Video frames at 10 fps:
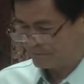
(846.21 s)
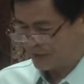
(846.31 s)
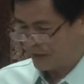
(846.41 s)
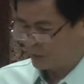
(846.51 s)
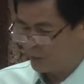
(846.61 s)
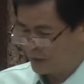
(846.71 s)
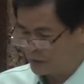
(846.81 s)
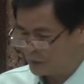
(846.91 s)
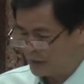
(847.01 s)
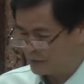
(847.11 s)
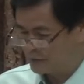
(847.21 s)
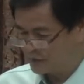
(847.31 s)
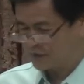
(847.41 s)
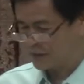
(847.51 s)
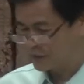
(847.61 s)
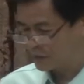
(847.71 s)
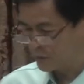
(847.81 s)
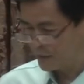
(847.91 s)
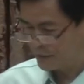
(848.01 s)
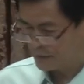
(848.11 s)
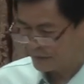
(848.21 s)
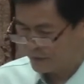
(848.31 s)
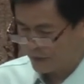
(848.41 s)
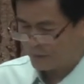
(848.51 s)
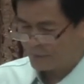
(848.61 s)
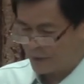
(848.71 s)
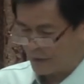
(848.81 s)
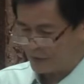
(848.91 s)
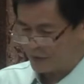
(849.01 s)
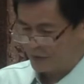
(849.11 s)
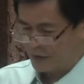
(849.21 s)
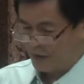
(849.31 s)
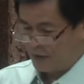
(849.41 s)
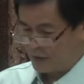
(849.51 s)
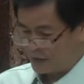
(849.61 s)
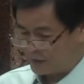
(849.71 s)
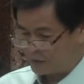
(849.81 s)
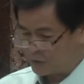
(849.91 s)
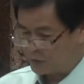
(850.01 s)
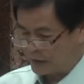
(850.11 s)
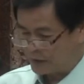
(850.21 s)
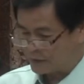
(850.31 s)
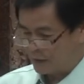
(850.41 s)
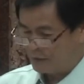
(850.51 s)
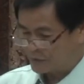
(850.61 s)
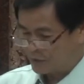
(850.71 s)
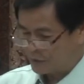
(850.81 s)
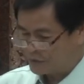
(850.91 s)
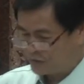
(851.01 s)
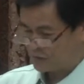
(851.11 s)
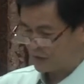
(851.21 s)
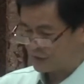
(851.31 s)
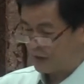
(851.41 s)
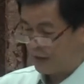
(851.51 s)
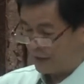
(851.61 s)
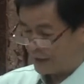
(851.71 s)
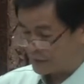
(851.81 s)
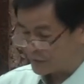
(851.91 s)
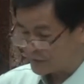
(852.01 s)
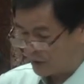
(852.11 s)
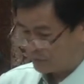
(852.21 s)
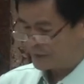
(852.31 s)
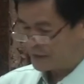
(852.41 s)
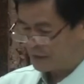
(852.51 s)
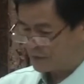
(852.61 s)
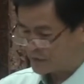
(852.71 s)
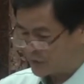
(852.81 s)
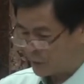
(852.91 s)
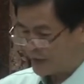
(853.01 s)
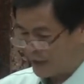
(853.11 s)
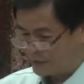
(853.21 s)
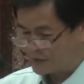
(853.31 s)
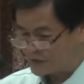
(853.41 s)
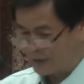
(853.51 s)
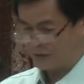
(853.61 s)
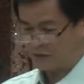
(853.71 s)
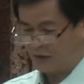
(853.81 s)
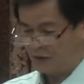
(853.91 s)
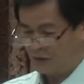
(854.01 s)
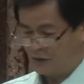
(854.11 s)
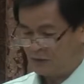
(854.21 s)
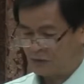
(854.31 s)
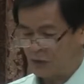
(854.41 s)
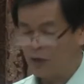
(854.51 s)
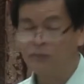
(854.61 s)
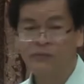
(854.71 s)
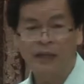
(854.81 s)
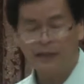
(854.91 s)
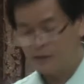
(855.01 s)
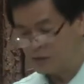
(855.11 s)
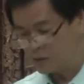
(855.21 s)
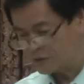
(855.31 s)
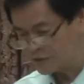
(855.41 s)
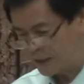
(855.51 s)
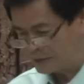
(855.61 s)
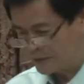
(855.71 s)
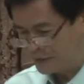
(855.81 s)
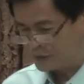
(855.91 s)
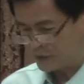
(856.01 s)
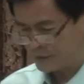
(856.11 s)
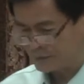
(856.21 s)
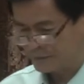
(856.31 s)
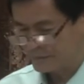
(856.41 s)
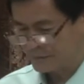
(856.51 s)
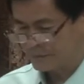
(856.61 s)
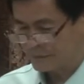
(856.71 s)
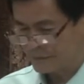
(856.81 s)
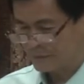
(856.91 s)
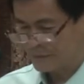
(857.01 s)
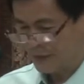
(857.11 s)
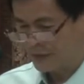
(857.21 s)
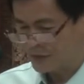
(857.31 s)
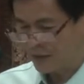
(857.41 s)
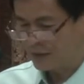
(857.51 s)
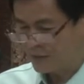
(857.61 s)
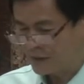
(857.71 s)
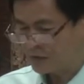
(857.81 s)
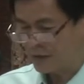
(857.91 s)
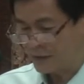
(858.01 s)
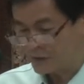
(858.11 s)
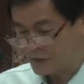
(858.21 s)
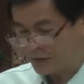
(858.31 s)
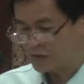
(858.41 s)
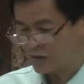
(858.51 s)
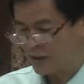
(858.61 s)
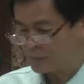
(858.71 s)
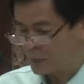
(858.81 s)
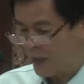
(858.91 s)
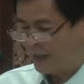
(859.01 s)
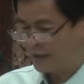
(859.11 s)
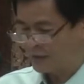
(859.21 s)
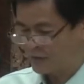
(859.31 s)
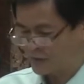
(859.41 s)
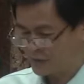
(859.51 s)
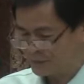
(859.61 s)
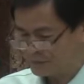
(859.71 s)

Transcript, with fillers: And I will really disagree with them because if you really came to know Jesus and discovered him as the one heaven sent to obtain your salvation and salvation at such a price,